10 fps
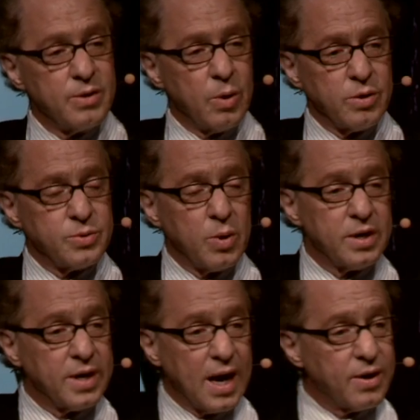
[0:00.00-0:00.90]
We always
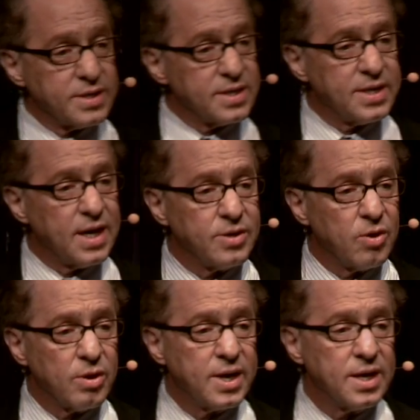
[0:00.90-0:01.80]
wondered, how does a
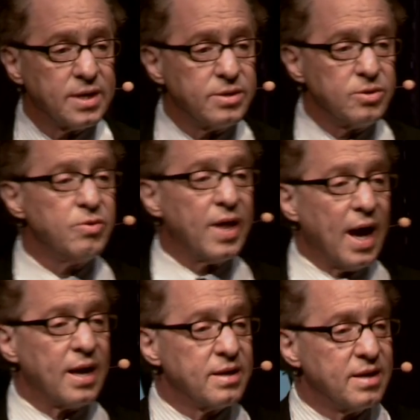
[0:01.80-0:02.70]
10-year-old kid do
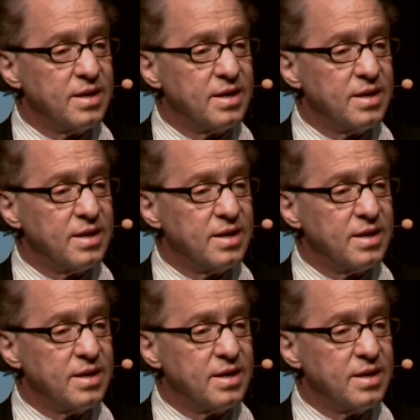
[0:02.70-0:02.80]
that?